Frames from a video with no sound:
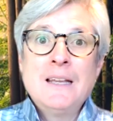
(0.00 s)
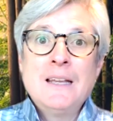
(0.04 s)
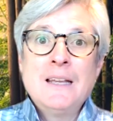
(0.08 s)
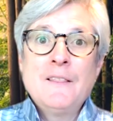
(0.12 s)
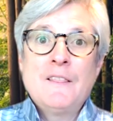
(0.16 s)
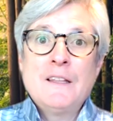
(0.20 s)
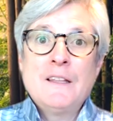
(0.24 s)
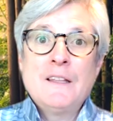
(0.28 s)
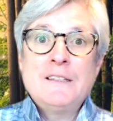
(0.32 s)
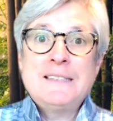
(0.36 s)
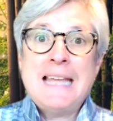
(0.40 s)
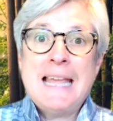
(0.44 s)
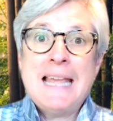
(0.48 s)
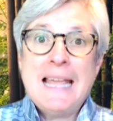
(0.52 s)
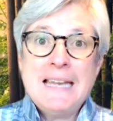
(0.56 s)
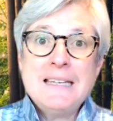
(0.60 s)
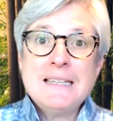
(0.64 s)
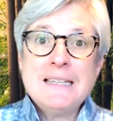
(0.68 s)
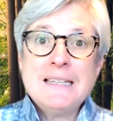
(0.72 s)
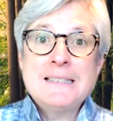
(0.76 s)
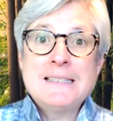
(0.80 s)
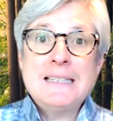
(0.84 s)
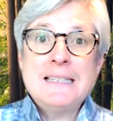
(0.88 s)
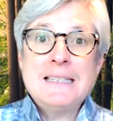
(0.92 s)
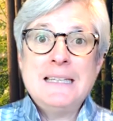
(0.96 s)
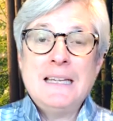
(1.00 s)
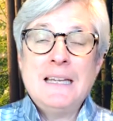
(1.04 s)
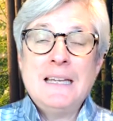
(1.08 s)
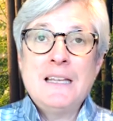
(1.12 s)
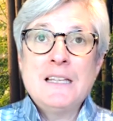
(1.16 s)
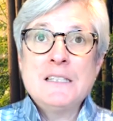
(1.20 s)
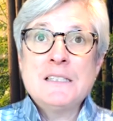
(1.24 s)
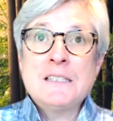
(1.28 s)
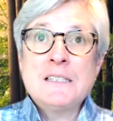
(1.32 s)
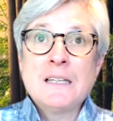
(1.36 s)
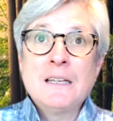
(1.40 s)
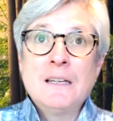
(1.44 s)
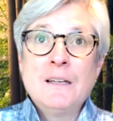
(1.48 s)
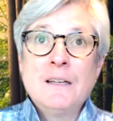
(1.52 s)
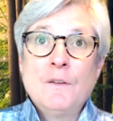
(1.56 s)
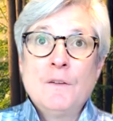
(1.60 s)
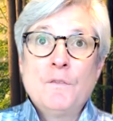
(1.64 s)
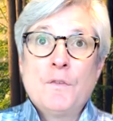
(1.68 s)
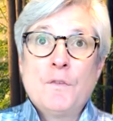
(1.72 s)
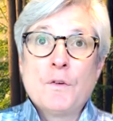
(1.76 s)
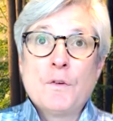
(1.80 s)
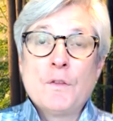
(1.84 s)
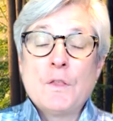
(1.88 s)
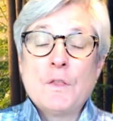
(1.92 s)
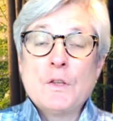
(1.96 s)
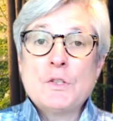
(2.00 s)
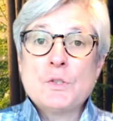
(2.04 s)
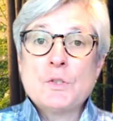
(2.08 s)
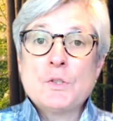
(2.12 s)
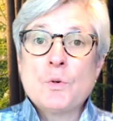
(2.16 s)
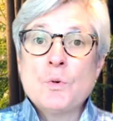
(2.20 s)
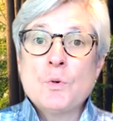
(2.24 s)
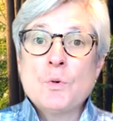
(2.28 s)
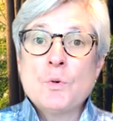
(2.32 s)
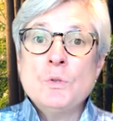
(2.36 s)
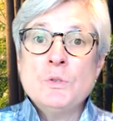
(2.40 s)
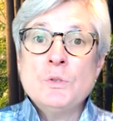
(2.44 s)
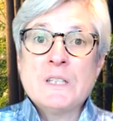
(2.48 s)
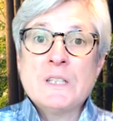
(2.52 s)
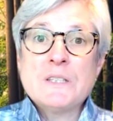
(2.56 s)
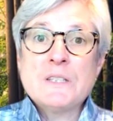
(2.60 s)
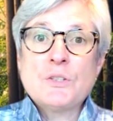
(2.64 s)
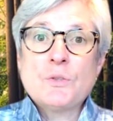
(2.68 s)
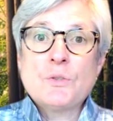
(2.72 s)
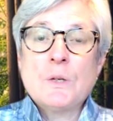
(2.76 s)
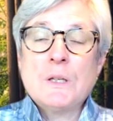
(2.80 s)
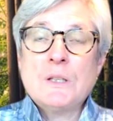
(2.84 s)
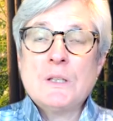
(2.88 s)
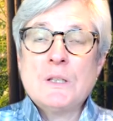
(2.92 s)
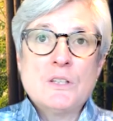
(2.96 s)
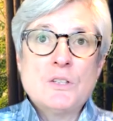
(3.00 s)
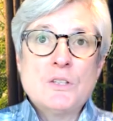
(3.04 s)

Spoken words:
the tendency is for the school district,